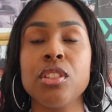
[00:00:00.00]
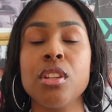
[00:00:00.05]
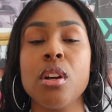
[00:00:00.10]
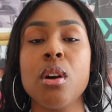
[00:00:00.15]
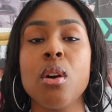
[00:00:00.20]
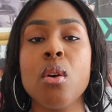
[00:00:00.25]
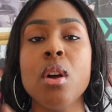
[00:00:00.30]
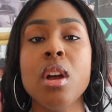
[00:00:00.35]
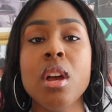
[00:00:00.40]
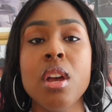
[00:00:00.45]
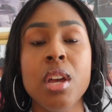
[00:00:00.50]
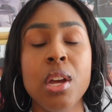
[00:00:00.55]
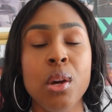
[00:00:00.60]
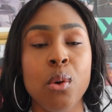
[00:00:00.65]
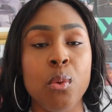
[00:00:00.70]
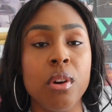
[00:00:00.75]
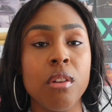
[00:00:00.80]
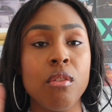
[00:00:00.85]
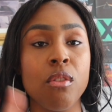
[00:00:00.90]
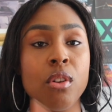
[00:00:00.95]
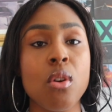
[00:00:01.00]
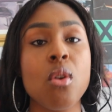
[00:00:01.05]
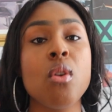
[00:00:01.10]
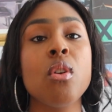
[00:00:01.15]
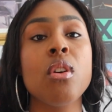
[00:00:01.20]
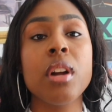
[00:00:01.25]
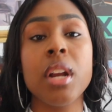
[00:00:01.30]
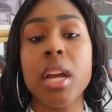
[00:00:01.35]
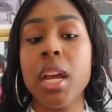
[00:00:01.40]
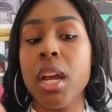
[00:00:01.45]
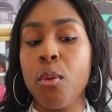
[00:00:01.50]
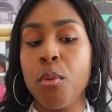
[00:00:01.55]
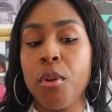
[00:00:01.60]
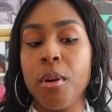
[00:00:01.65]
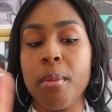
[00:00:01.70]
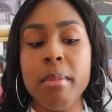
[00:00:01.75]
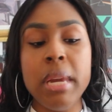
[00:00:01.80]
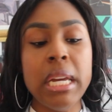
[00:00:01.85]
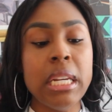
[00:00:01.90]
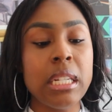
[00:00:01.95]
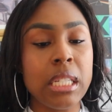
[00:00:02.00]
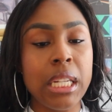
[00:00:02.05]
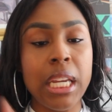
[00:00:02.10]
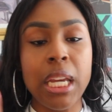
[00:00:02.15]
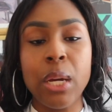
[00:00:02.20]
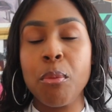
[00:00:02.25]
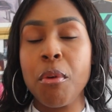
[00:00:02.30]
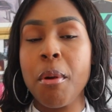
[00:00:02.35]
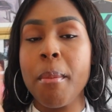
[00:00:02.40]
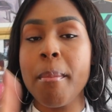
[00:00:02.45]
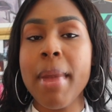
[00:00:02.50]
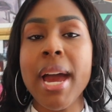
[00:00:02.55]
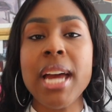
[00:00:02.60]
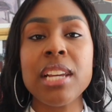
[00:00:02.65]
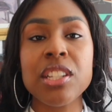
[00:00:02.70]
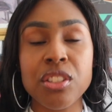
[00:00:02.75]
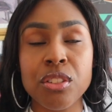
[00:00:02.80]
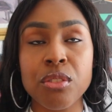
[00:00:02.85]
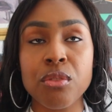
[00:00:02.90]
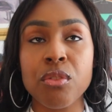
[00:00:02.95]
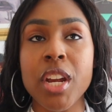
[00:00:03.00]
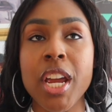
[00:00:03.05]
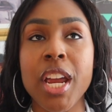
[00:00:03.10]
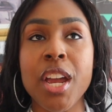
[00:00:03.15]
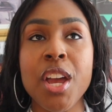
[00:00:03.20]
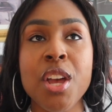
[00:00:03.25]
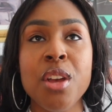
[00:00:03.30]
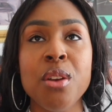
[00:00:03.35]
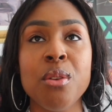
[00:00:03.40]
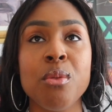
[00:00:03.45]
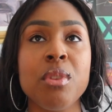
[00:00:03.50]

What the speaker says: So we're recording, we're mixing, we're mastering,